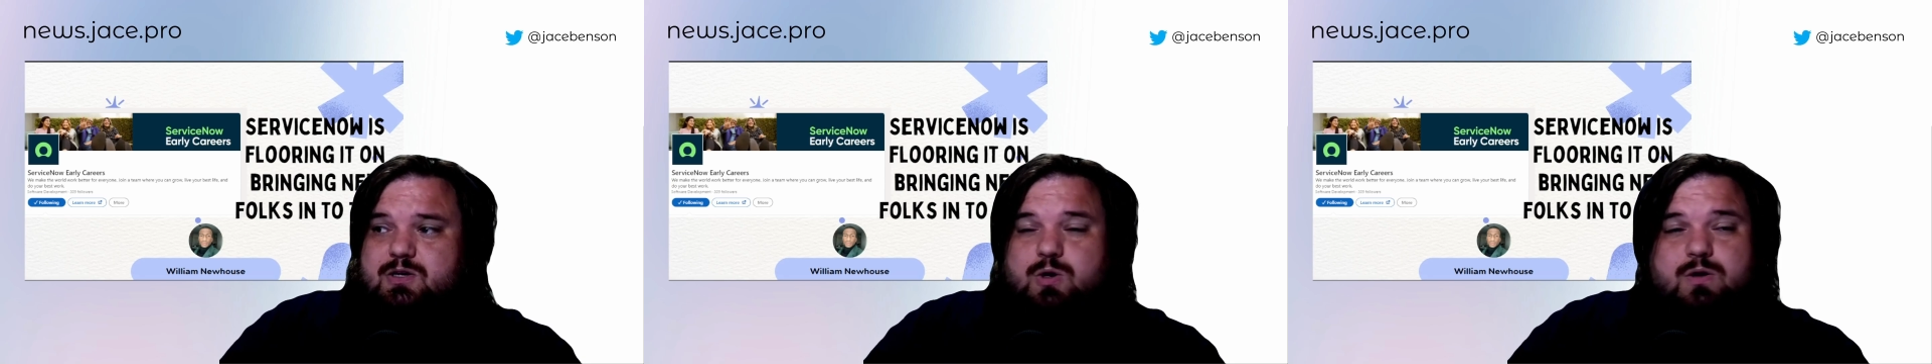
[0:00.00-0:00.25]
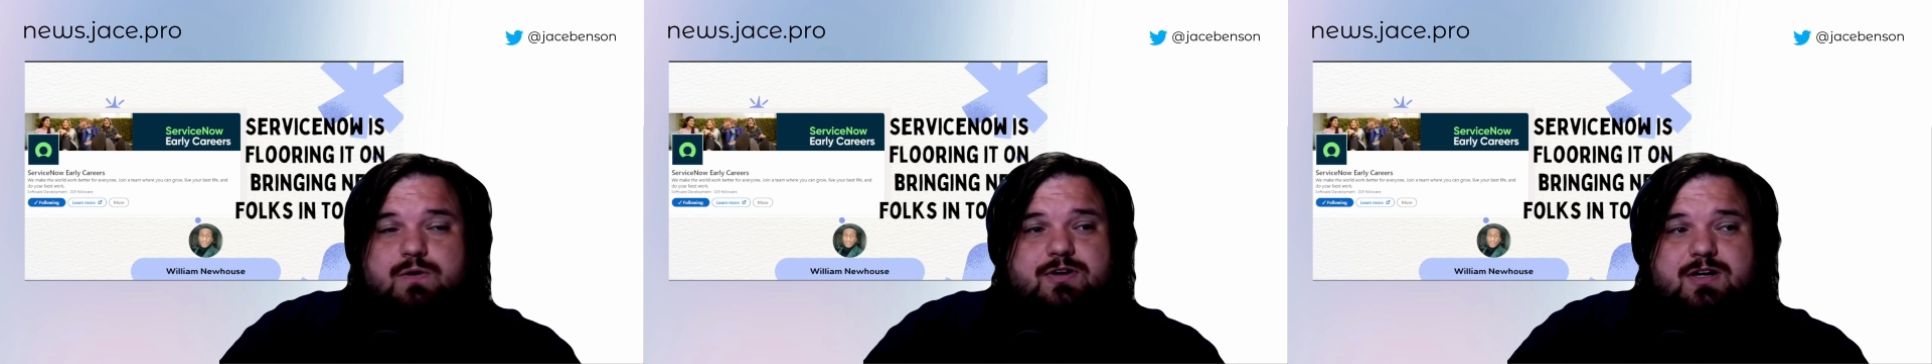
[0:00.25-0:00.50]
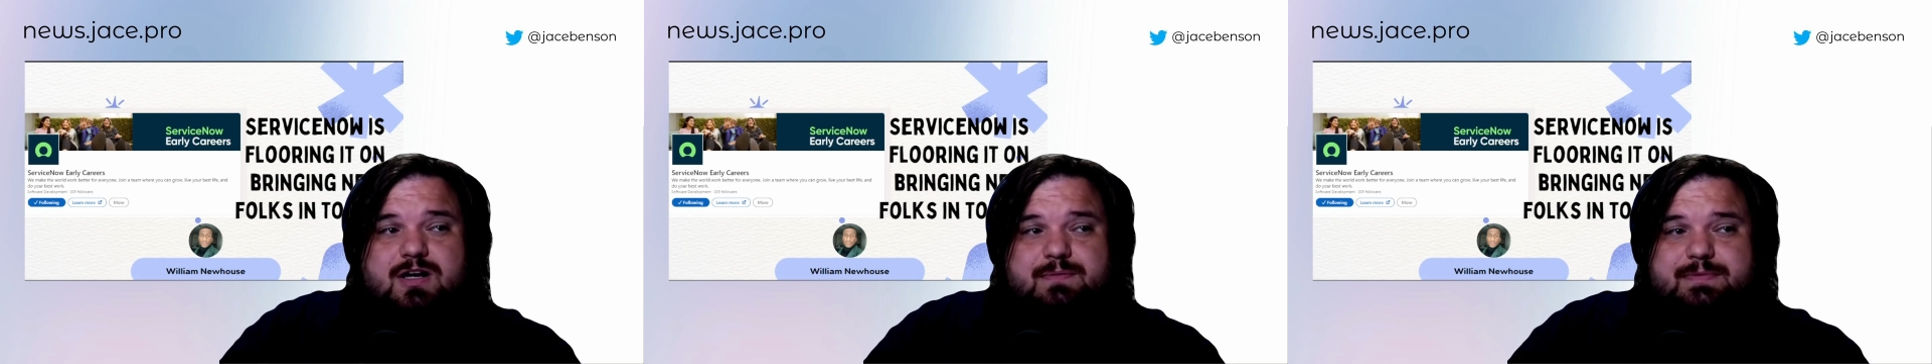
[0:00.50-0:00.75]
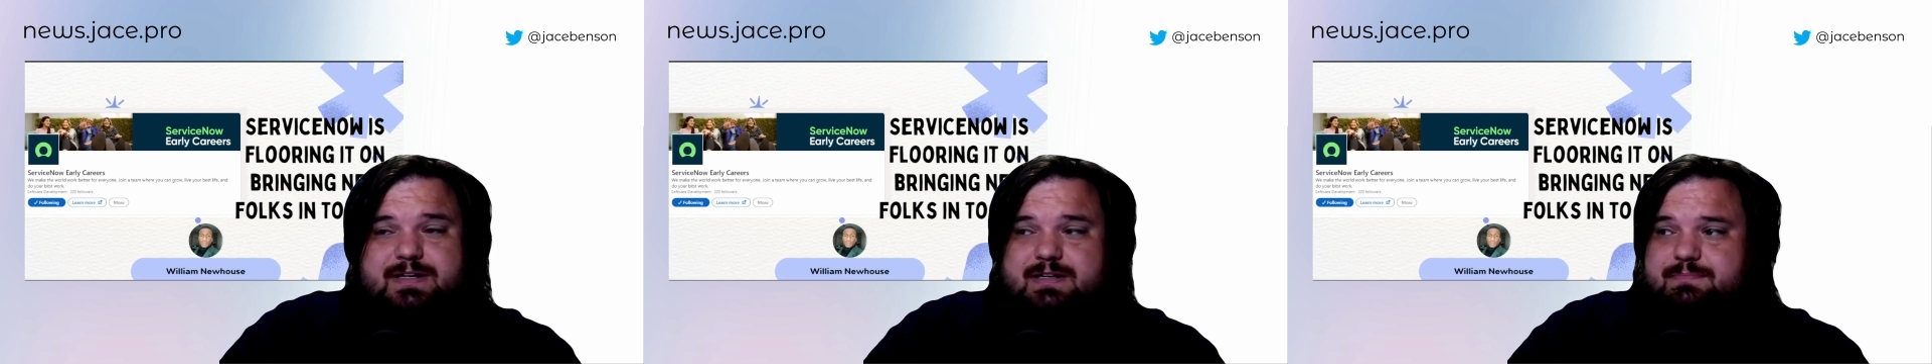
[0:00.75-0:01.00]

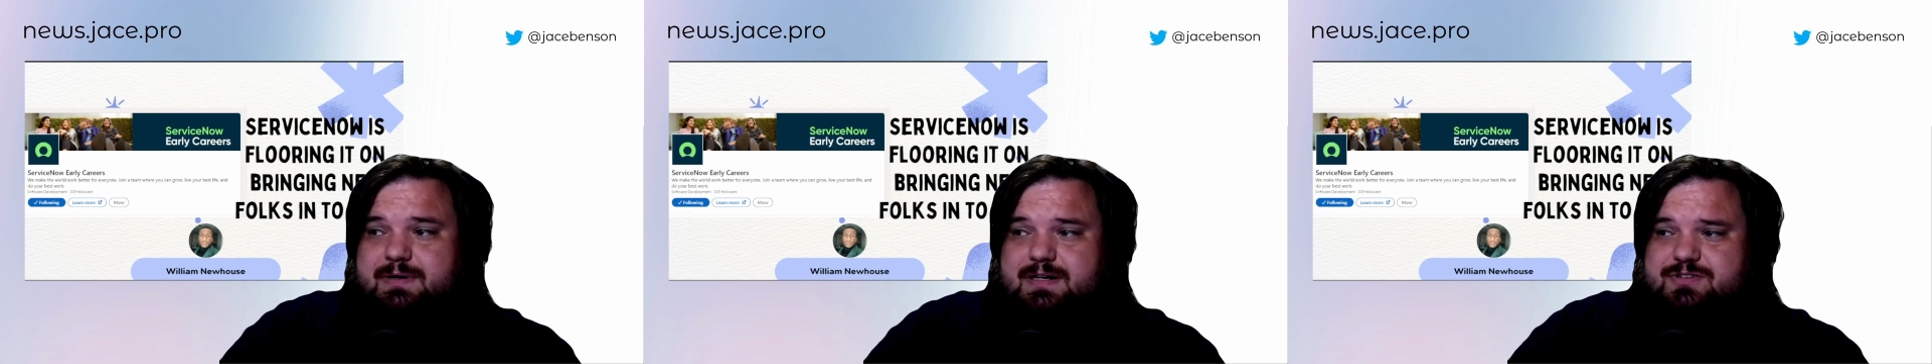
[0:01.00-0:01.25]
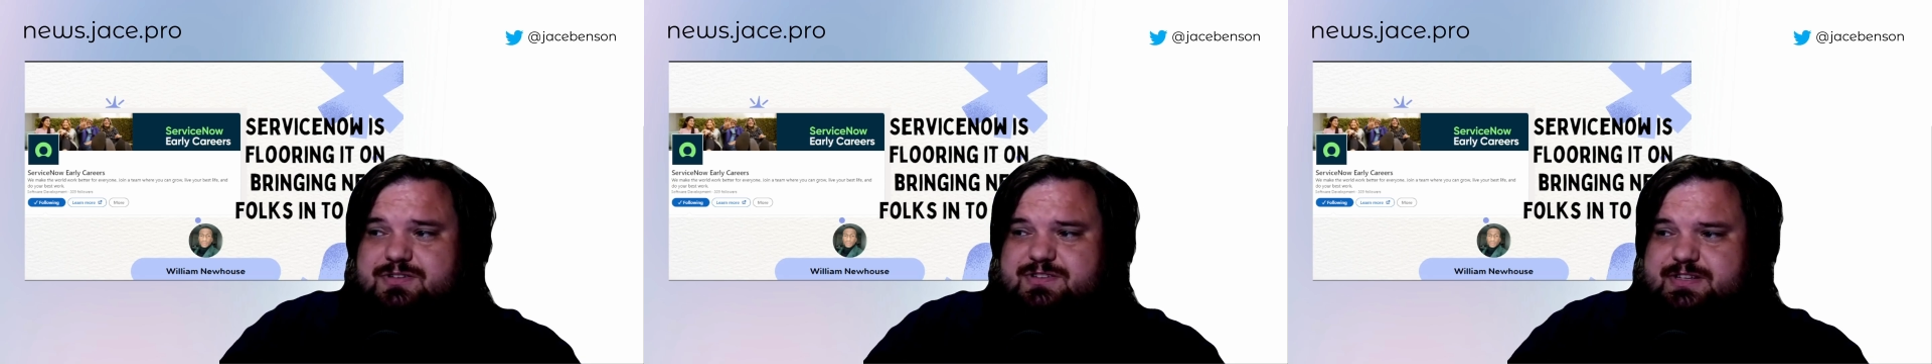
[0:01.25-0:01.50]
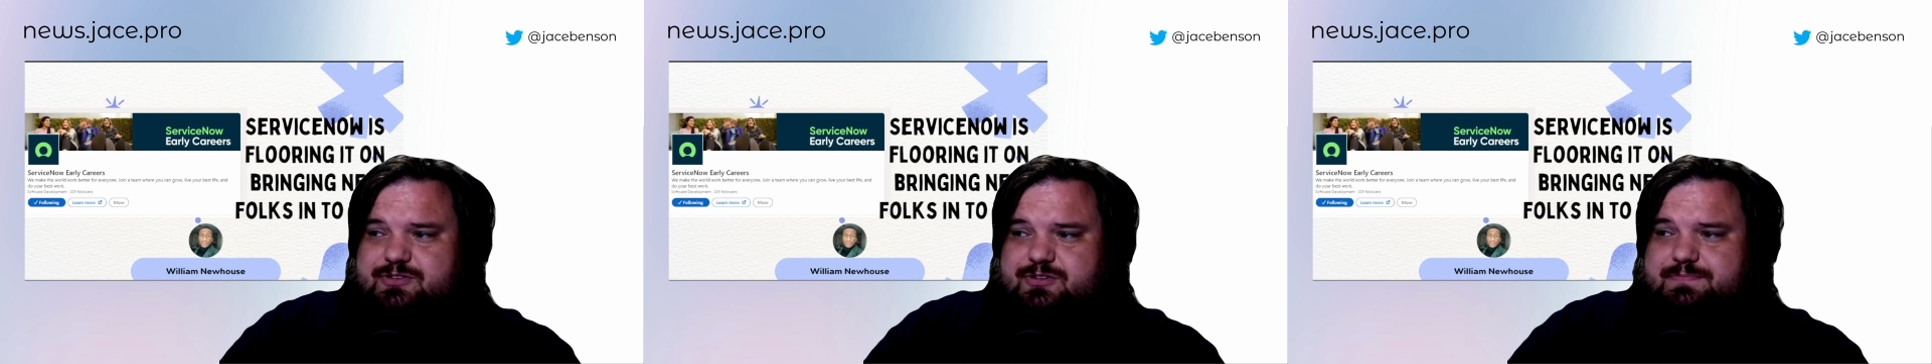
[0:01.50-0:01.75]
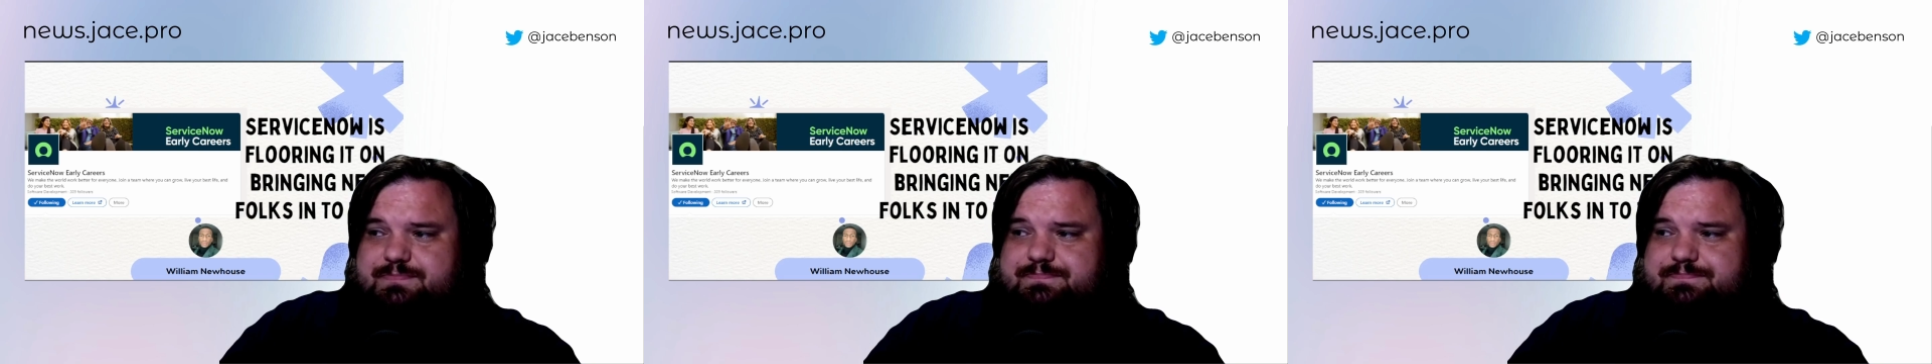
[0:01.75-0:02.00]
Overcoming Imposter
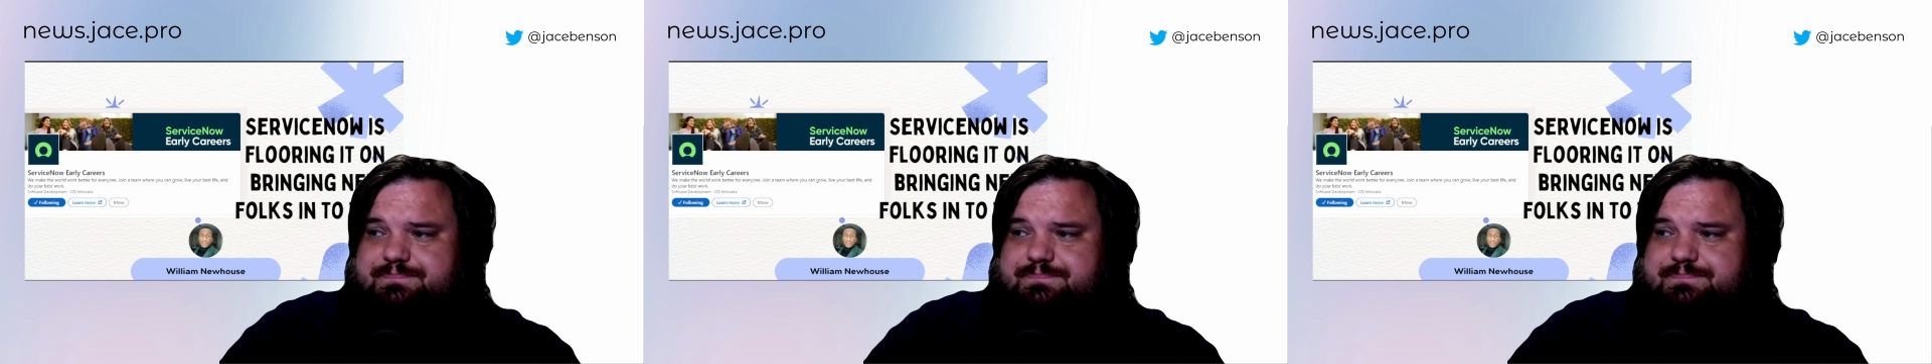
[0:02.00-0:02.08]
Syndrome,